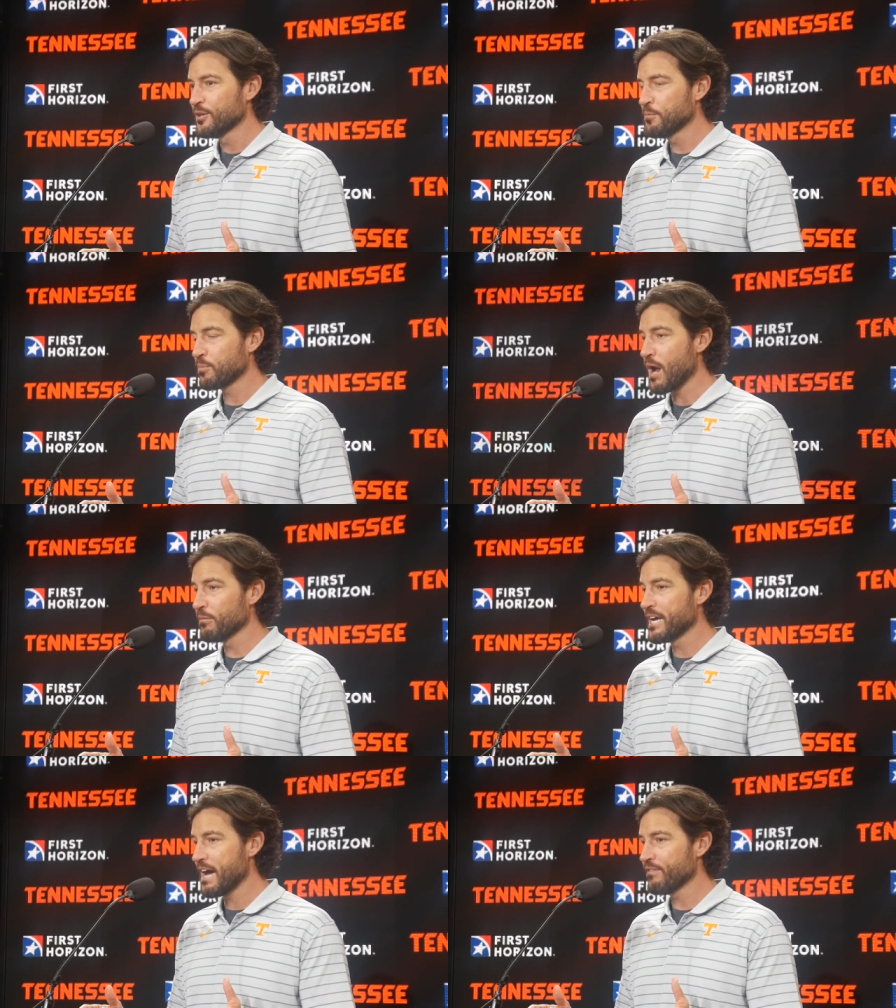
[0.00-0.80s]
you'd
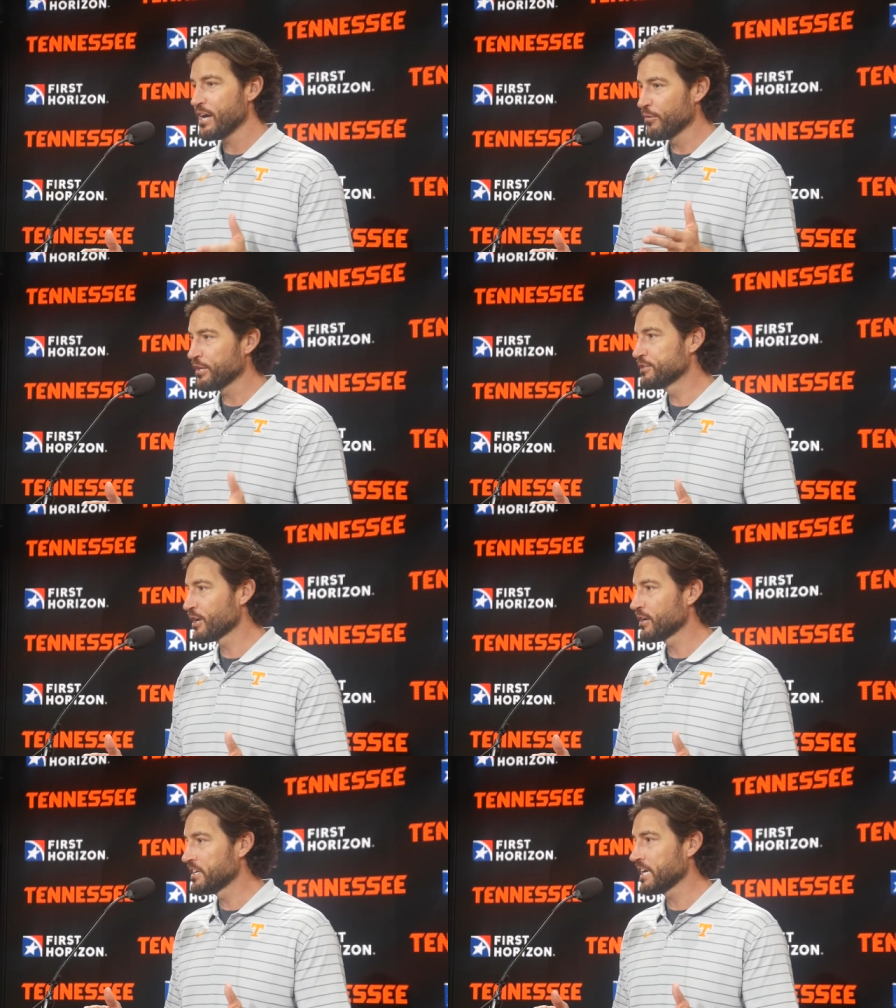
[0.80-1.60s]
probably have a healthy
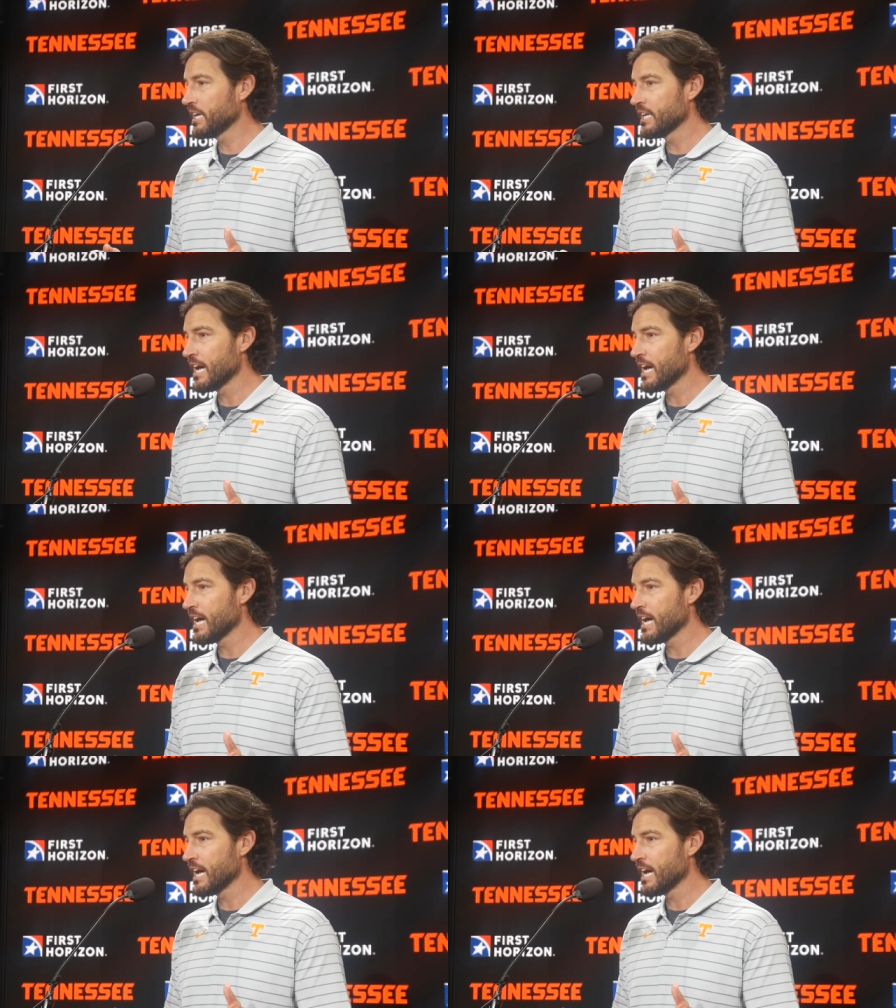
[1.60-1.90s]
Jared Dickey,